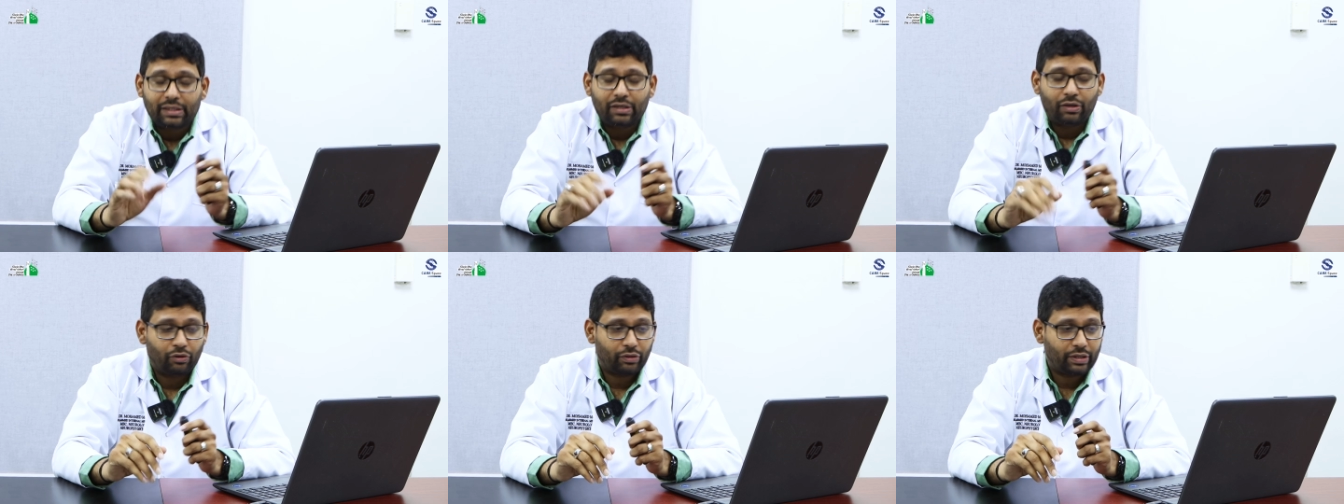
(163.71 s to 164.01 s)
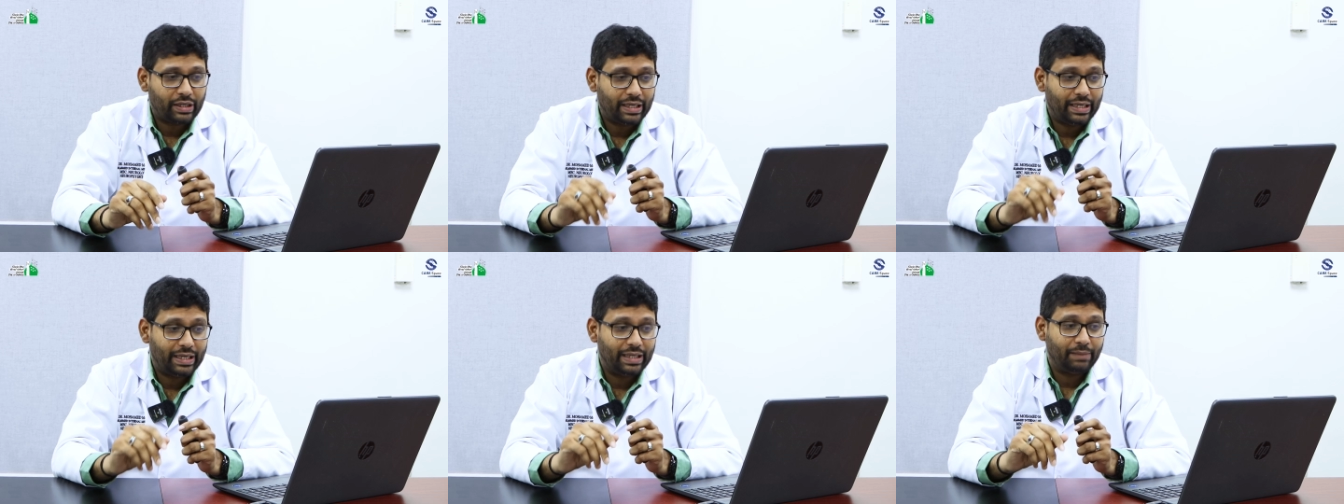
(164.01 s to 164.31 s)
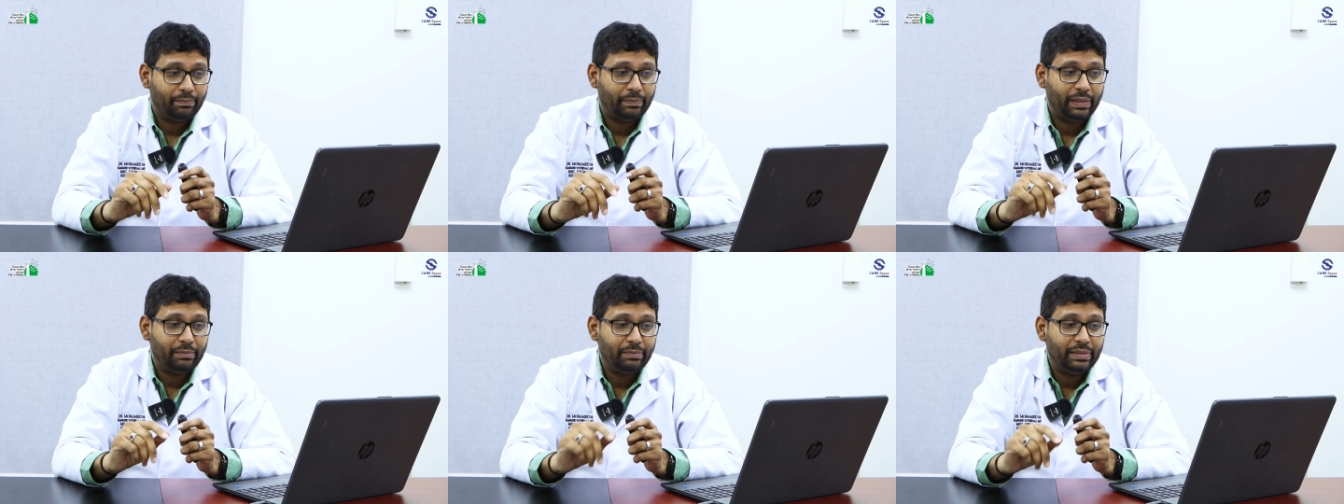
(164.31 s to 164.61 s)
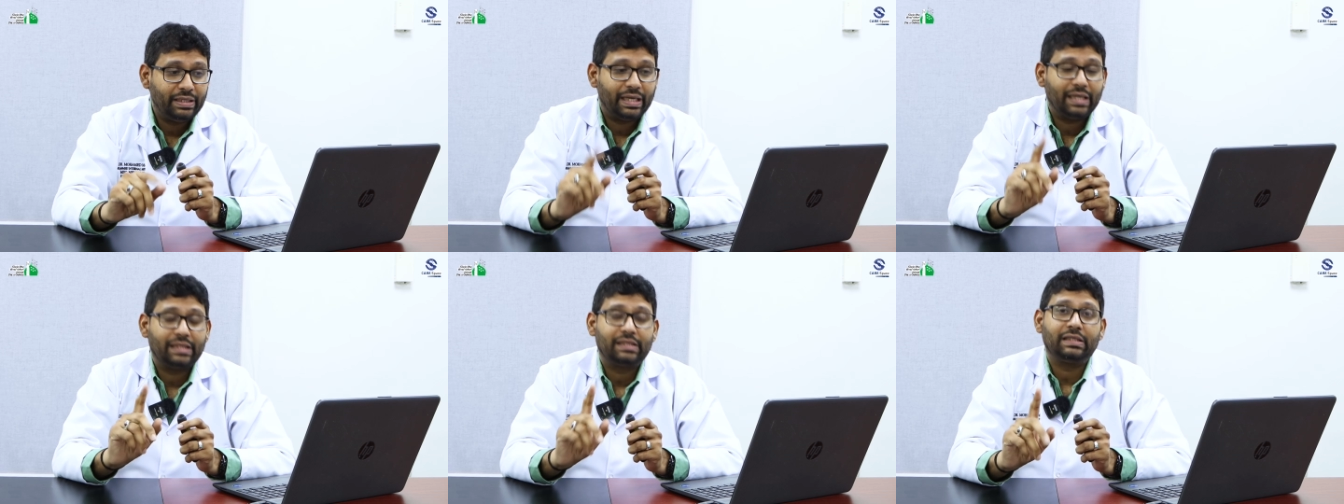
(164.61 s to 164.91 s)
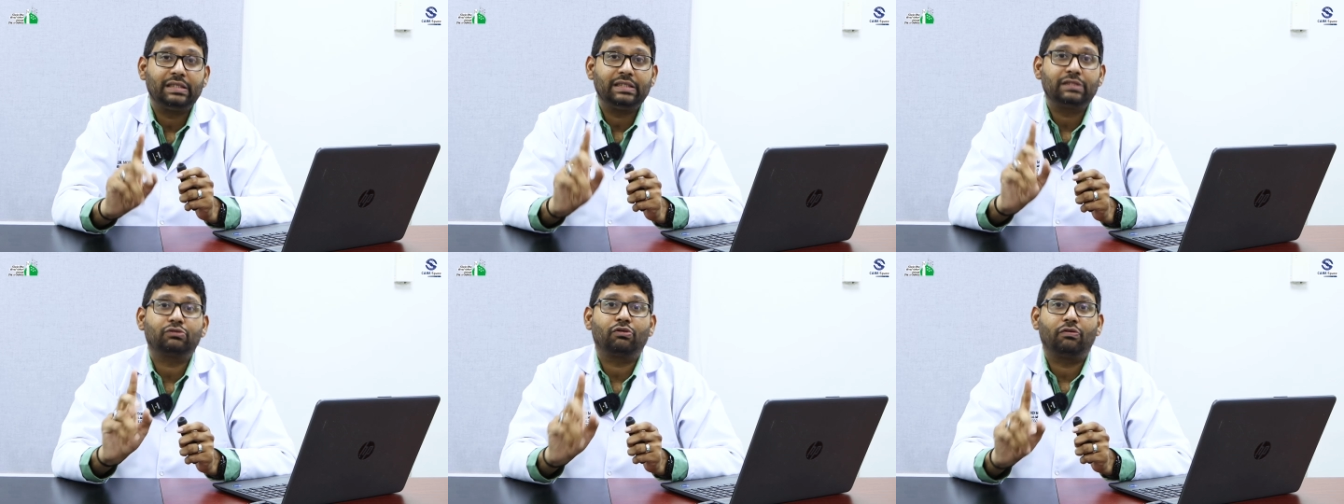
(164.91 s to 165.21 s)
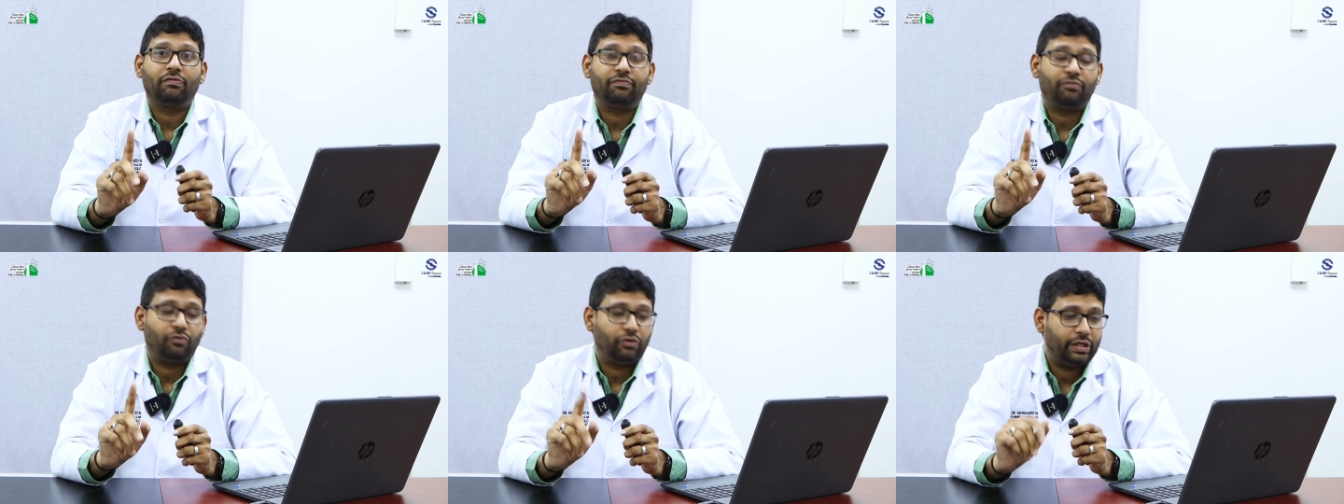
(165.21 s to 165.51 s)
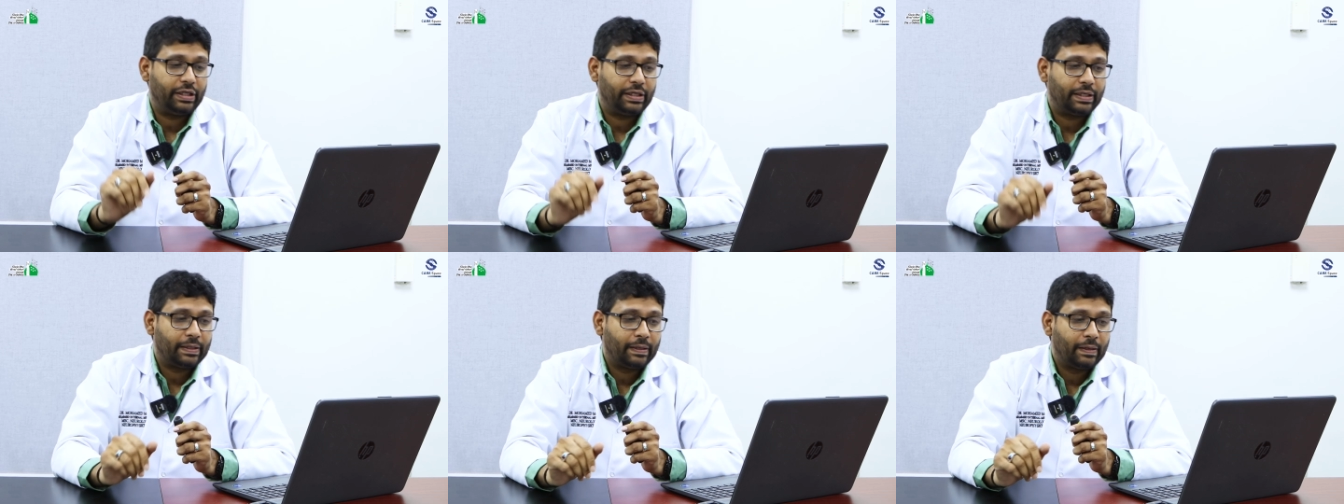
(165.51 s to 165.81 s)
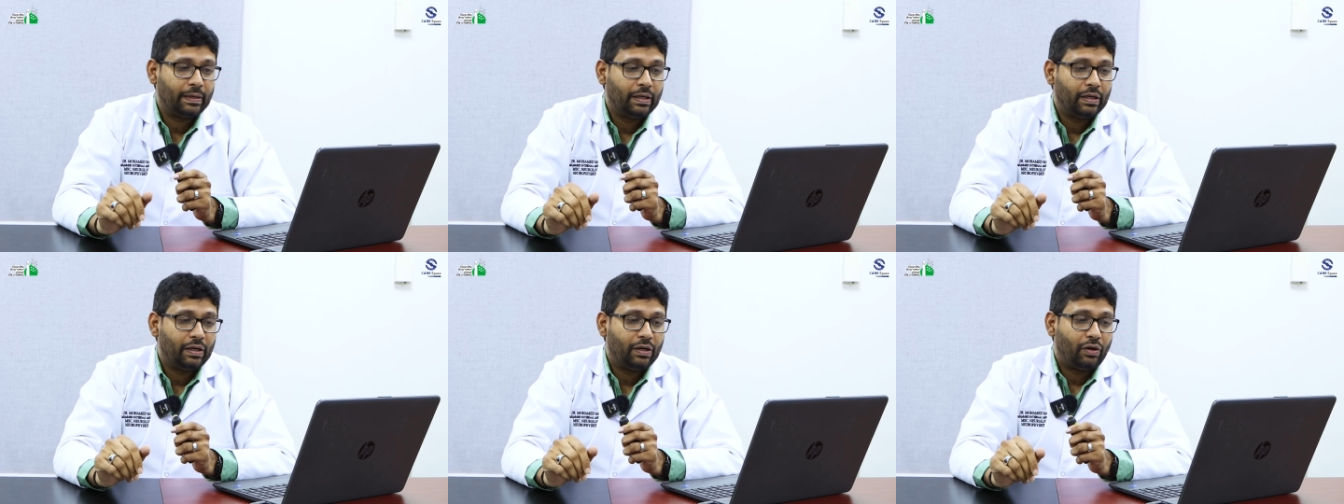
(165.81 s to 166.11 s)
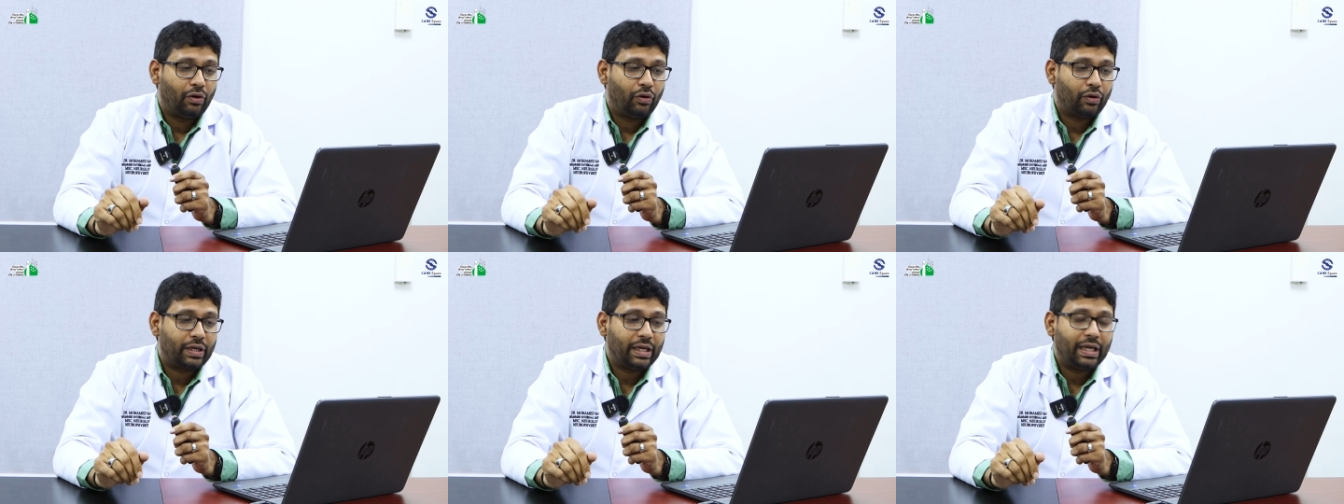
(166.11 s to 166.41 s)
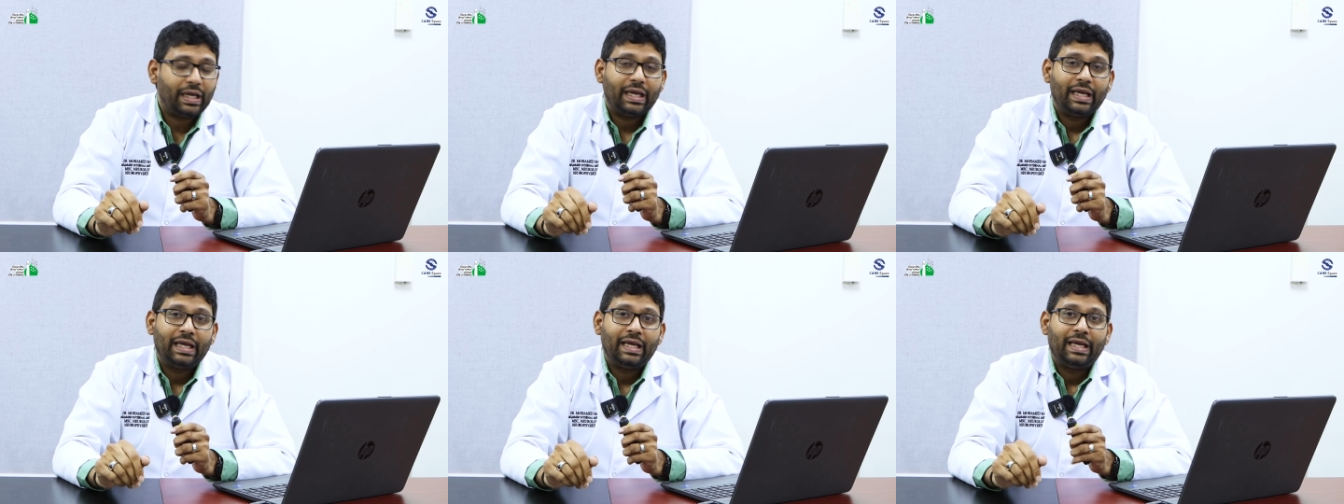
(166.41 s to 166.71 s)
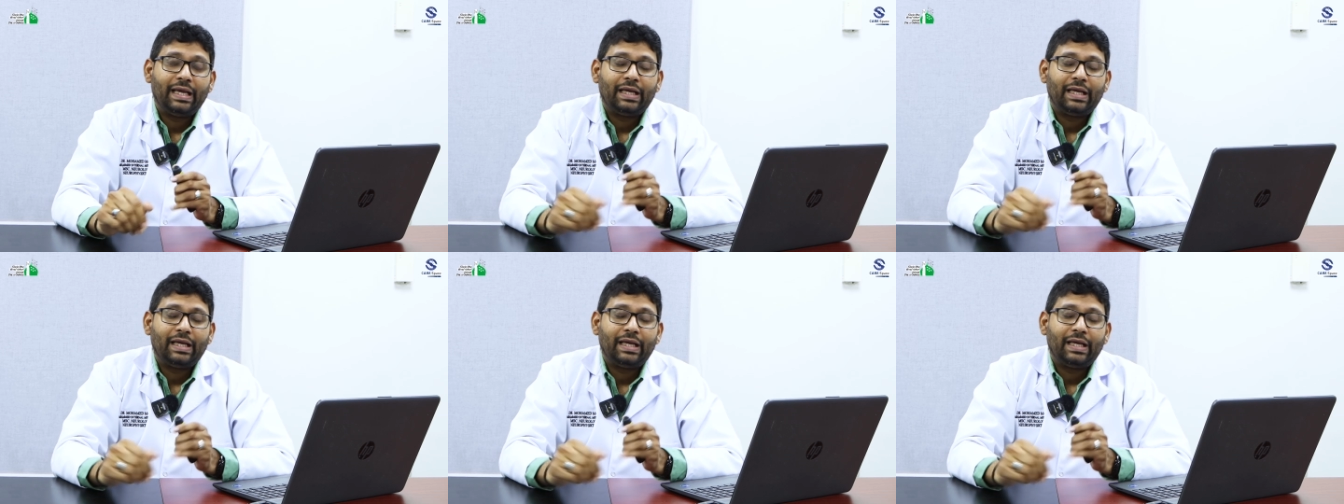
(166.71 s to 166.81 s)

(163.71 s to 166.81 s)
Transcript: okay, and maybe at risk of falling, okay?